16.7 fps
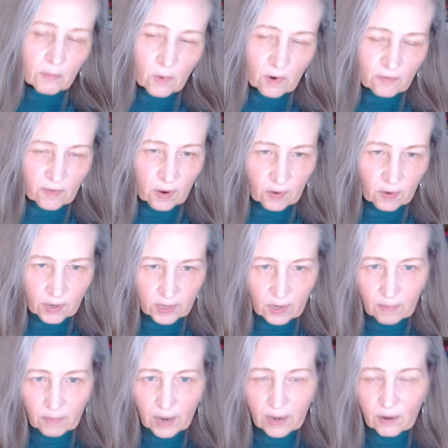more focused
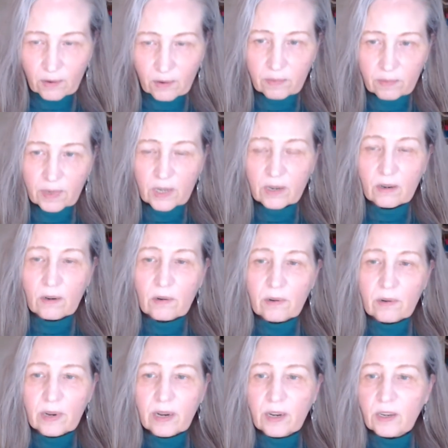on my own original
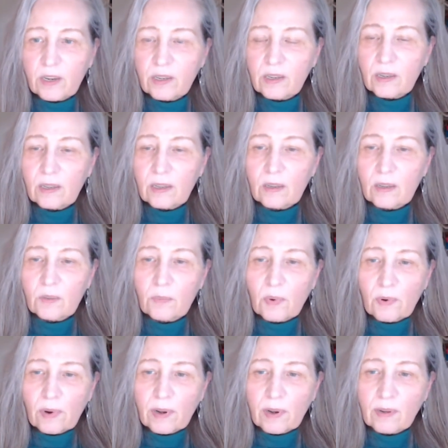creations at this
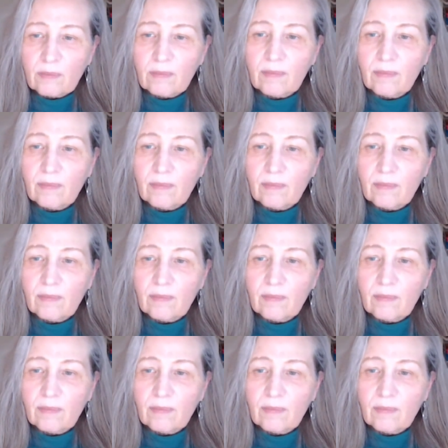point.